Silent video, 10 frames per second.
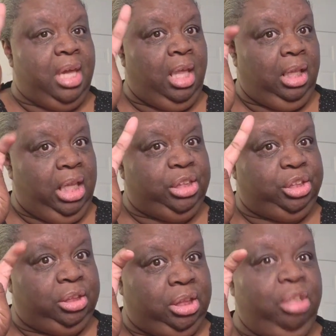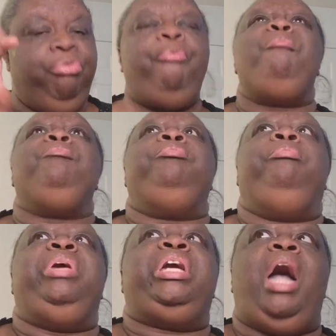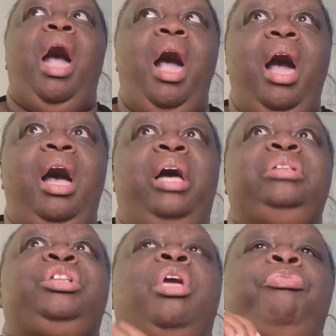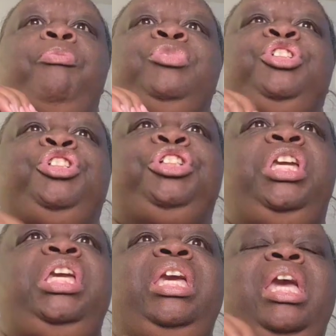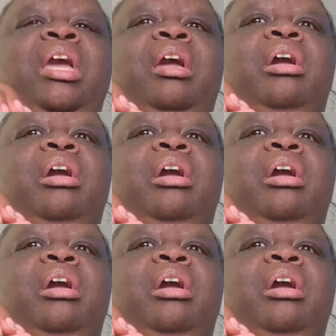allegedly, because she